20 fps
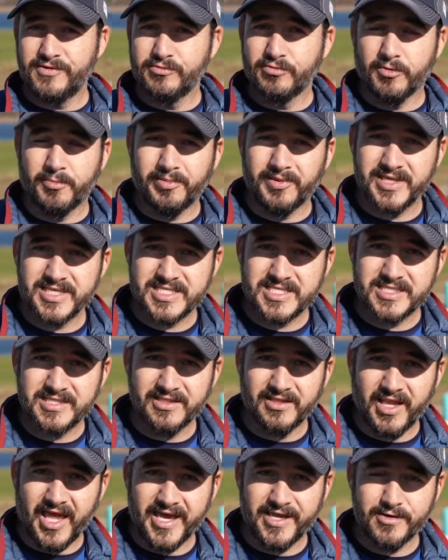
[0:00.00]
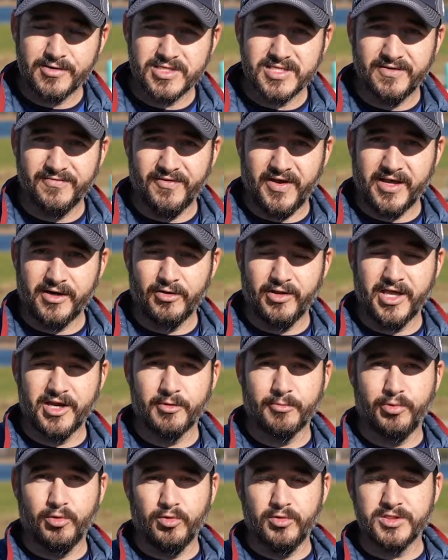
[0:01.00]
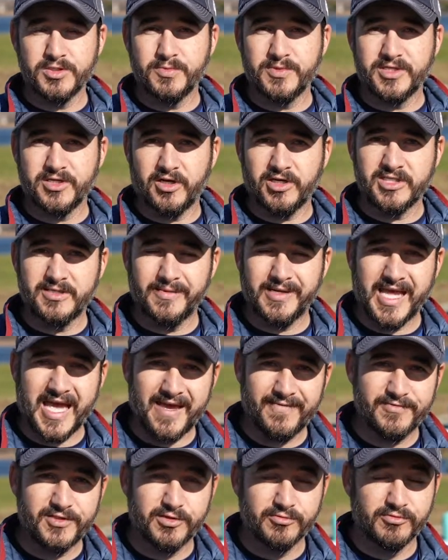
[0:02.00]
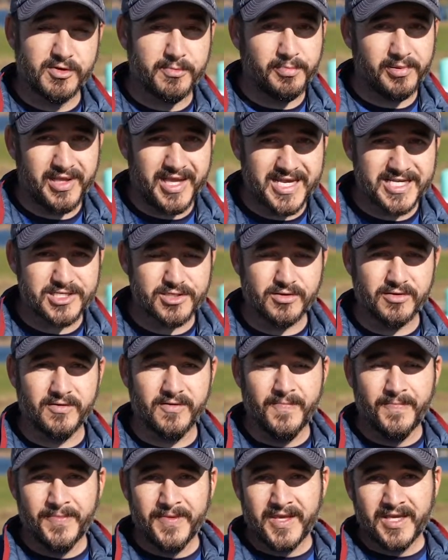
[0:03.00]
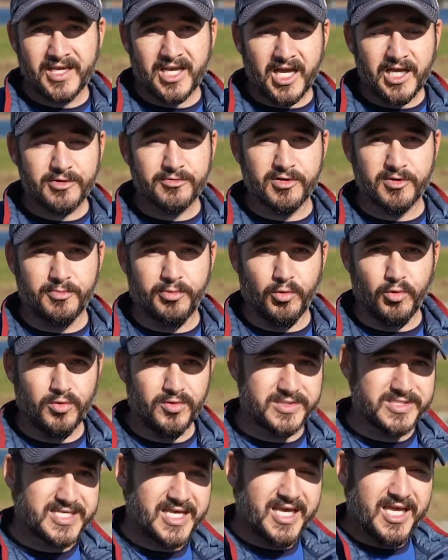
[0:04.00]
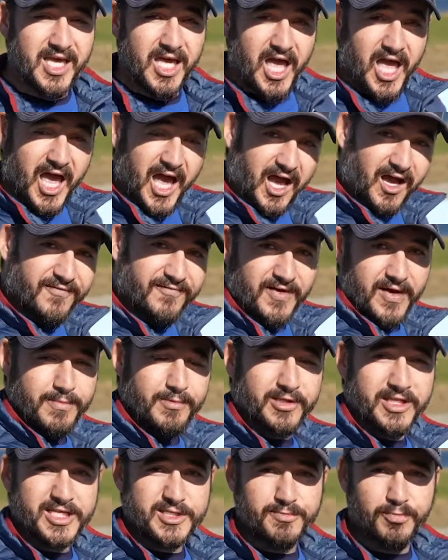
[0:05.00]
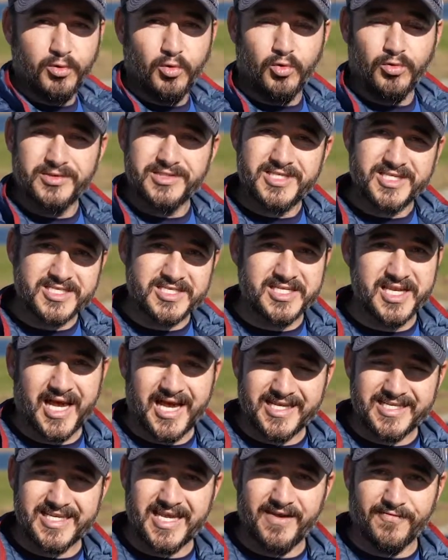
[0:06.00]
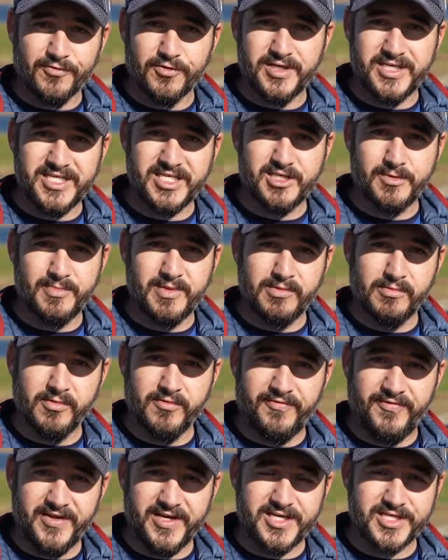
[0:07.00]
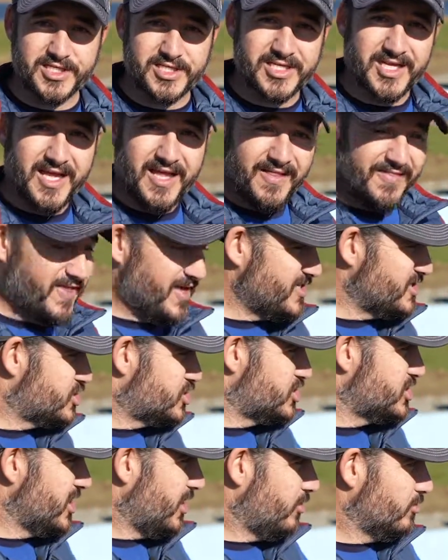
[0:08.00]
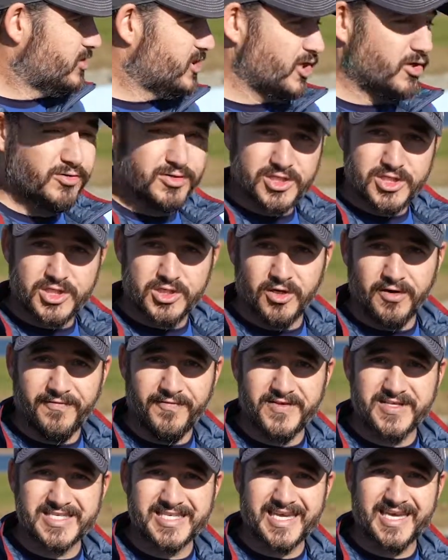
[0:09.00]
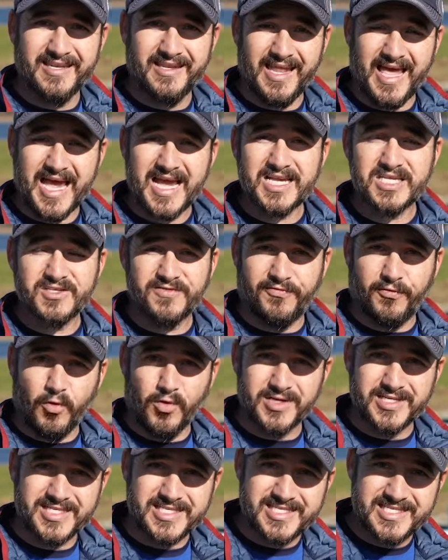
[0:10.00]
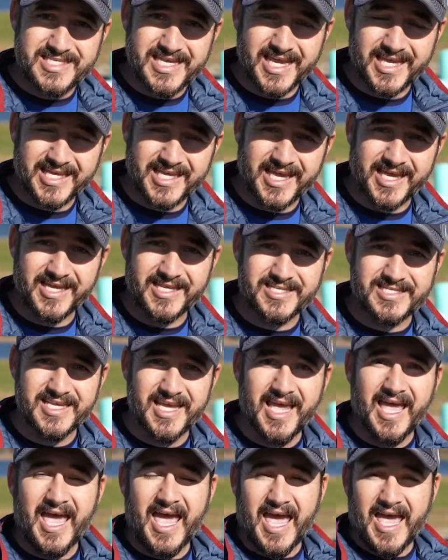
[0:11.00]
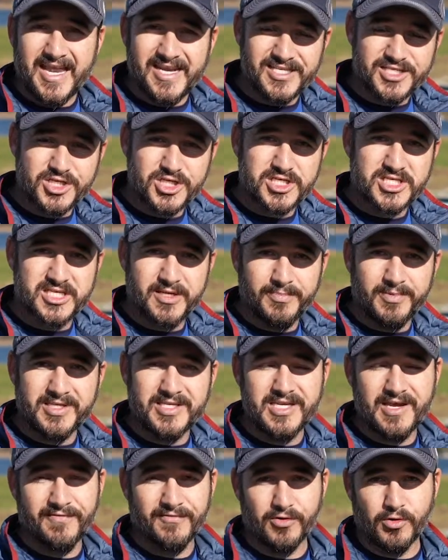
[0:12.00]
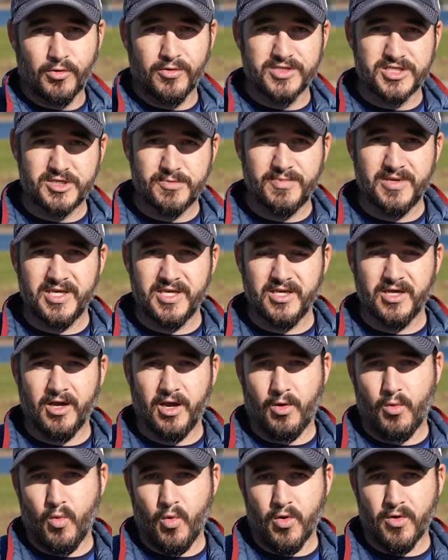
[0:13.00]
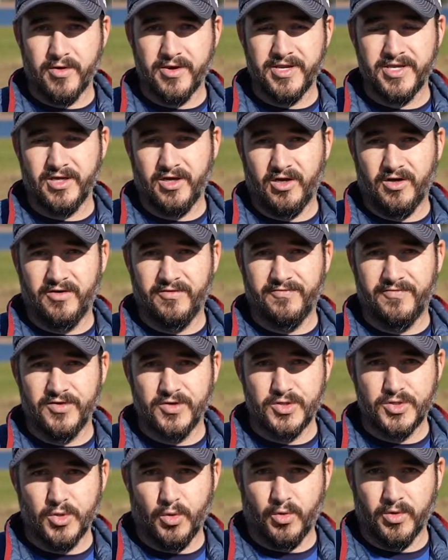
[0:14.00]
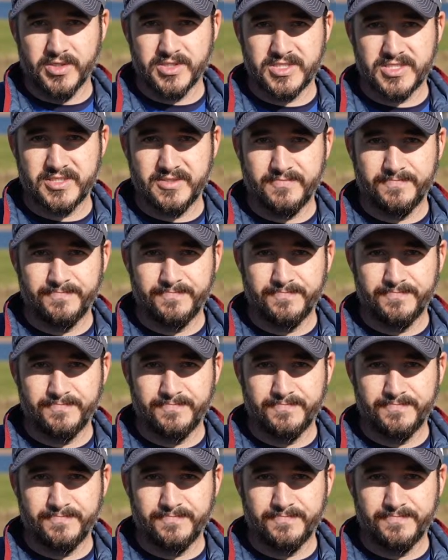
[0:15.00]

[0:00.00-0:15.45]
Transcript: to replace liners in vinyl liner pools. We talked about having to replaster concrete pools. A fiberglass pool does not ever need to be refinished. That gel coat surface can last for decades, and it's just simply never going to be a worry of yours.